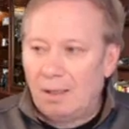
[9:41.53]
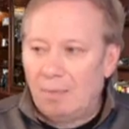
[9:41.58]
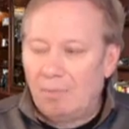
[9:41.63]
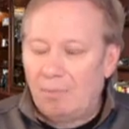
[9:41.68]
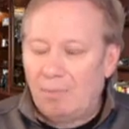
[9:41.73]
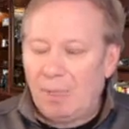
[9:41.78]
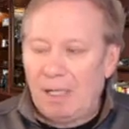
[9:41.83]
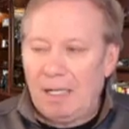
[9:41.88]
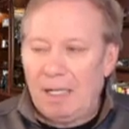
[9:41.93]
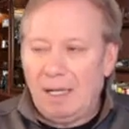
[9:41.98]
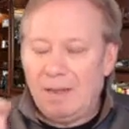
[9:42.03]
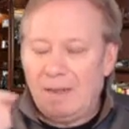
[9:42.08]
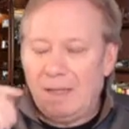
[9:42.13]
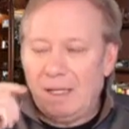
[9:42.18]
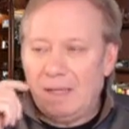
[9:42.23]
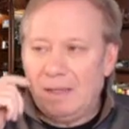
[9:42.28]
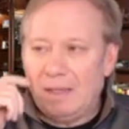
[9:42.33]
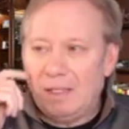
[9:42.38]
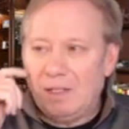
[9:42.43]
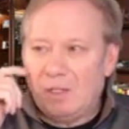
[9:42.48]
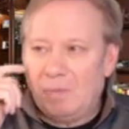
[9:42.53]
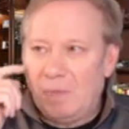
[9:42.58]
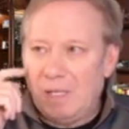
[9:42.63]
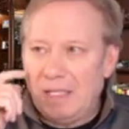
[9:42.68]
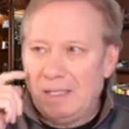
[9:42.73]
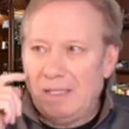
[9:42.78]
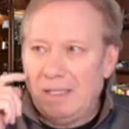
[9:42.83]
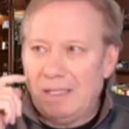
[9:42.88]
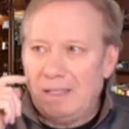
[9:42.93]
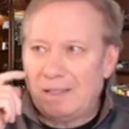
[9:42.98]
But this
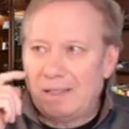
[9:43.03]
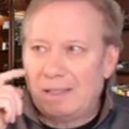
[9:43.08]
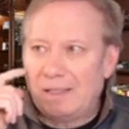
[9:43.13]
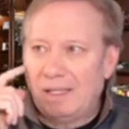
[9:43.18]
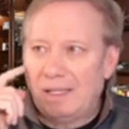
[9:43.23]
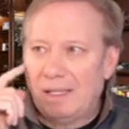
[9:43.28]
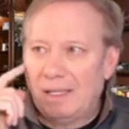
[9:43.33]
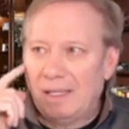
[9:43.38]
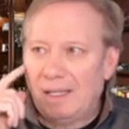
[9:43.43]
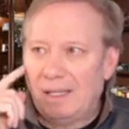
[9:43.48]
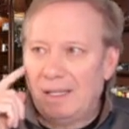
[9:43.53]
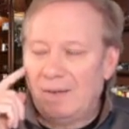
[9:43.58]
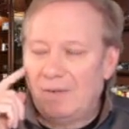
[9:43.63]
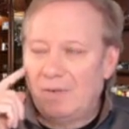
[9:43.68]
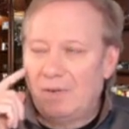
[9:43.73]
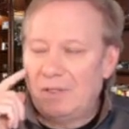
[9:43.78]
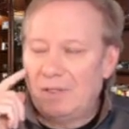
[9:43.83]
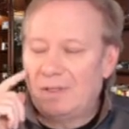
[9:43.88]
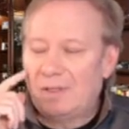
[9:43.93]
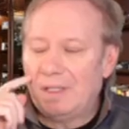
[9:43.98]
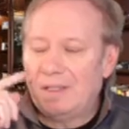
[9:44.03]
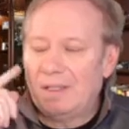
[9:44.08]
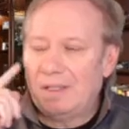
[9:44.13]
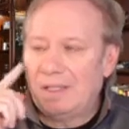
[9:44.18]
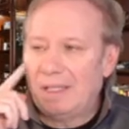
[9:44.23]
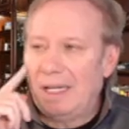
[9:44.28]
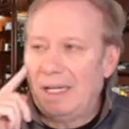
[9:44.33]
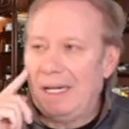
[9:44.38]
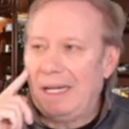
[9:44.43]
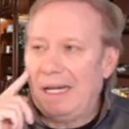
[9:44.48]
business, for instance,
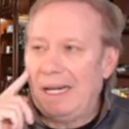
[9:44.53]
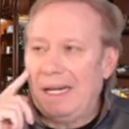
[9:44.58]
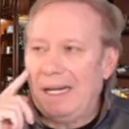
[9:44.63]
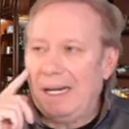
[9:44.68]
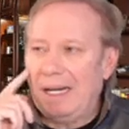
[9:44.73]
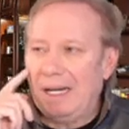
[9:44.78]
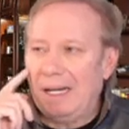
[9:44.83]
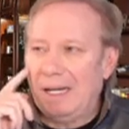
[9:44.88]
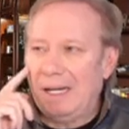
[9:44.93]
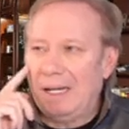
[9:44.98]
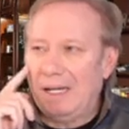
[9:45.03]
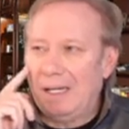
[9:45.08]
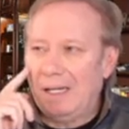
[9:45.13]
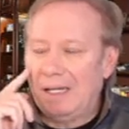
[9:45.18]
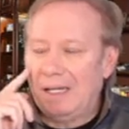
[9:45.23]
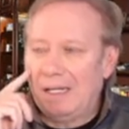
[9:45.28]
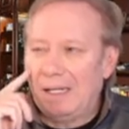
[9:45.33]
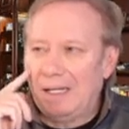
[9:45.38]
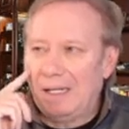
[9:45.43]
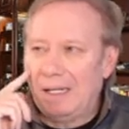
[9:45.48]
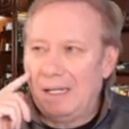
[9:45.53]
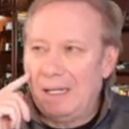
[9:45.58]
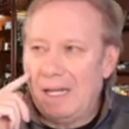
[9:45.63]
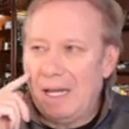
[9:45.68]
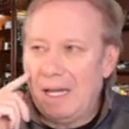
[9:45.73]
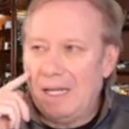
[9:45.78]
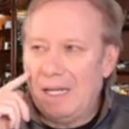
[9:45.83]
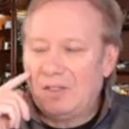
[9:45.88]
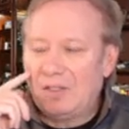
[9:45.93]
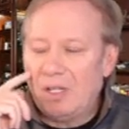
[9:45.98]
and
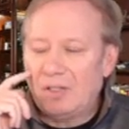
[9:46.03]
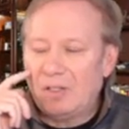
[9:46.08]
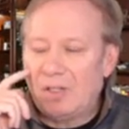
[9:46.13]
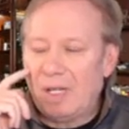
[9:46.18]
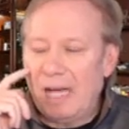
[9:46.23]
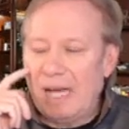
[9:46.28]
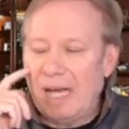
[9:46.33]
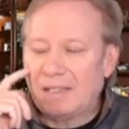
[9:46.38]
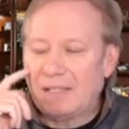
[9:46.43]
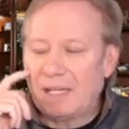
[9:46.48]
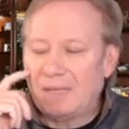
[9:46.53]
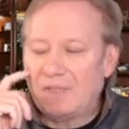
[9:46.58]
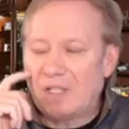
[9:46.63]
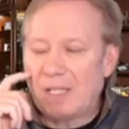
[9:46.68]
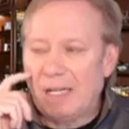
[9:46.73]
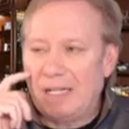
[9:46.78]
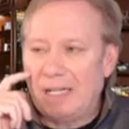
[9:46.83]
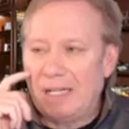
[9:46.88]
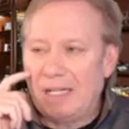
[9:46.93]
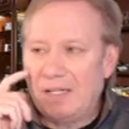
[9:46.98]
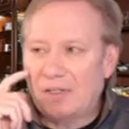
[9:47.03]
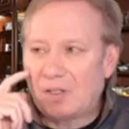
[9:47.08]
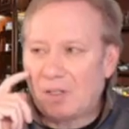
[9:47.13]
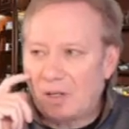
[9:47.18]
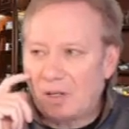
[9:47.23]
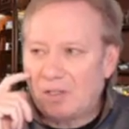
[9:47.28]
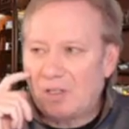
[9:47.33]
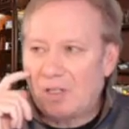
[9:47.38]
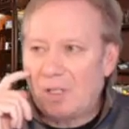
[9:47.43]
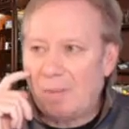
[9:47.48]
it's just, as I've said, it
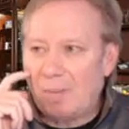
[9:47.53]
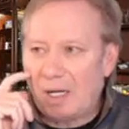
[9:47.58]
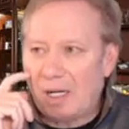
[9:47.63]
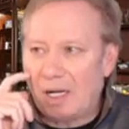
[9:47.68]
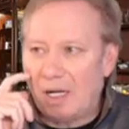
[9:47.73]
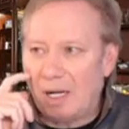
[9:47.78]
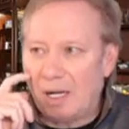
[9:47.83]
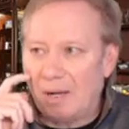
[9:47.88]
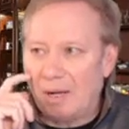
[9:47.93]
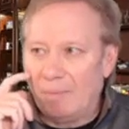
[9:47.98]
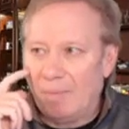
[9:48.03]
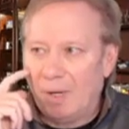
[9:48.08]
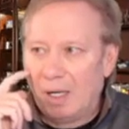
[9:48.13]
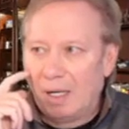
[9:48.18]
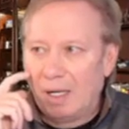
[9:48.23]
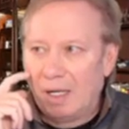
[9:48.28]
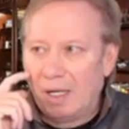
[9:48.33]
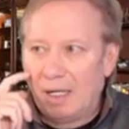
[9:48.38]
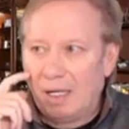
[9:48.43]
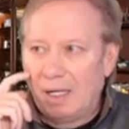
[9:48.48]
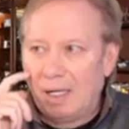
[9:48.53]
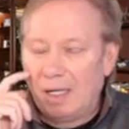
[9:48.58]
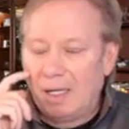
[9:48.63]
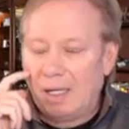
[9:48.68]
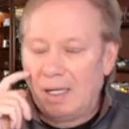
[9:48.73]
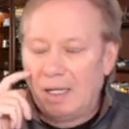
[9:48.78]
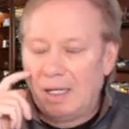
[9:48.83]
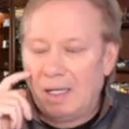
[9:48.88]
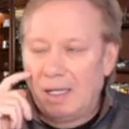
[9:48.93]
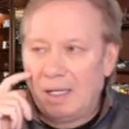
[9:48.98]
starts to become
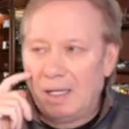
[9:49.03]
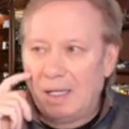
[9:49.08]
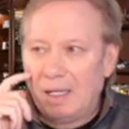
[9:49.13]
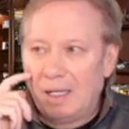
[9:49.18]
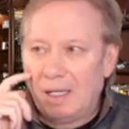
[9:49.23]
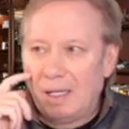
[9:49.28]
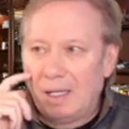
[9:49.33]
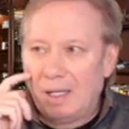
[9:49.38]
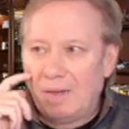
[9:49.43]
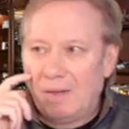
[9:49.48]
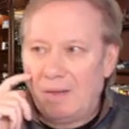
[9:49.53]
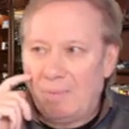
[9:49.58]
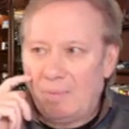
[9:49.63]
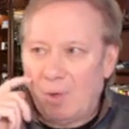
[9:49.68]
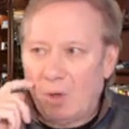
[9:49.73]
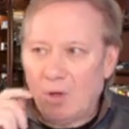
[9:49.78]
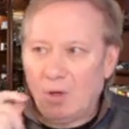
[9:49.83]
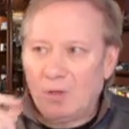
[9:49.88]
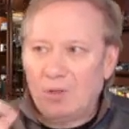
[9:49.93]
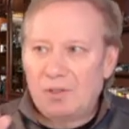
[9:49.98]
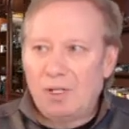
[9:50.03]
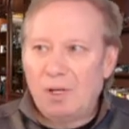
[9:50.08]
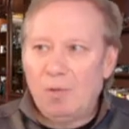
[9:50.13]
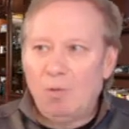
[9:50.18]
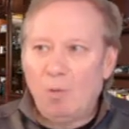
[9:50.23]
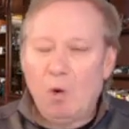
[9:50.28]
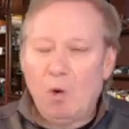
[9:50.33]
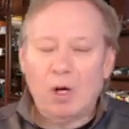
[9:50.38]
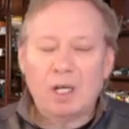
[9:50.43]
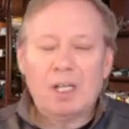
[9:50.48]
the person
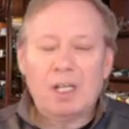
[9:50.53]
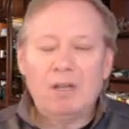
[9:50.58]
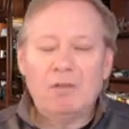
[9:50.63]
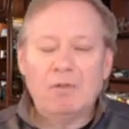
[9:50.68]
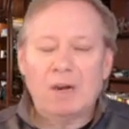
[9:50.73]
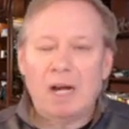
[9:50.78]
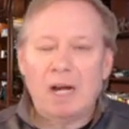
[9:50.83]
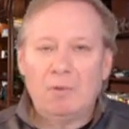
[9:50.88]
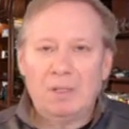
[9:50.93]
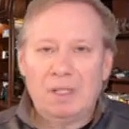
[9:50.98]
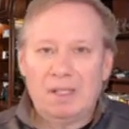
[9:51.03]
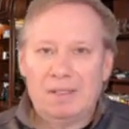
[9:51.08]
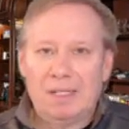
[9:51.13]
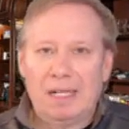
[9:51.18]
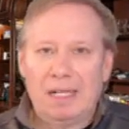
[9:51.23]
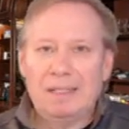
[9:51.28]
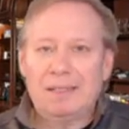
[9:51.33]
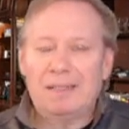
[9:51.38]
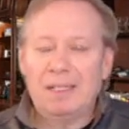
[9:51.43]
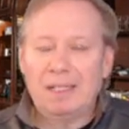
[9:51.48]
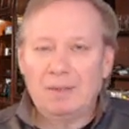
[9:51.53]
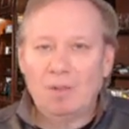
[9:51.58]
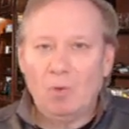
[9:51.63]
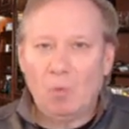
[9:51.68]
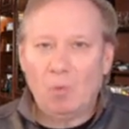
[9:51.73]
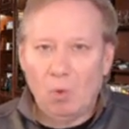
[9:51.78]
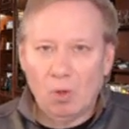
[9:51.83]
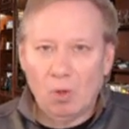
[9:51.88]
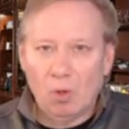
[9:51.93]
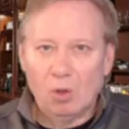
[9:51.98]
walking around with the sign saying the
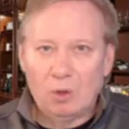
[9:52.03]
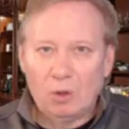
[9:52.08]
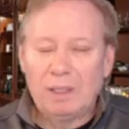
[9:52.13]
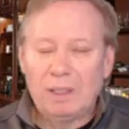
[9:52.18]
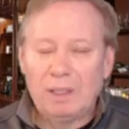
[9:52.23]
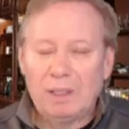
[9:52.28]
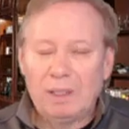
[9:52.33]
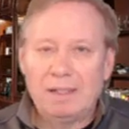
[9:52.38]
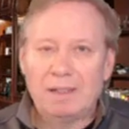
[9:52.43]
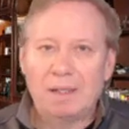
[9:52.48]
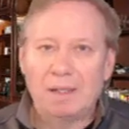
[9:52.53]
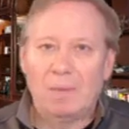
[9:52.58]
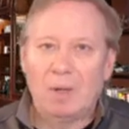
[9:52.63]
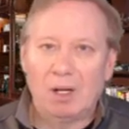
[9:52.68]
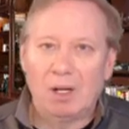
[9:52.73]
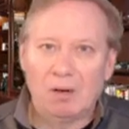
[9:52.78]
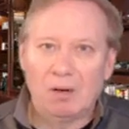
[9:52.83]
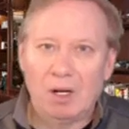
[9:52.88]
world will end tomorrow.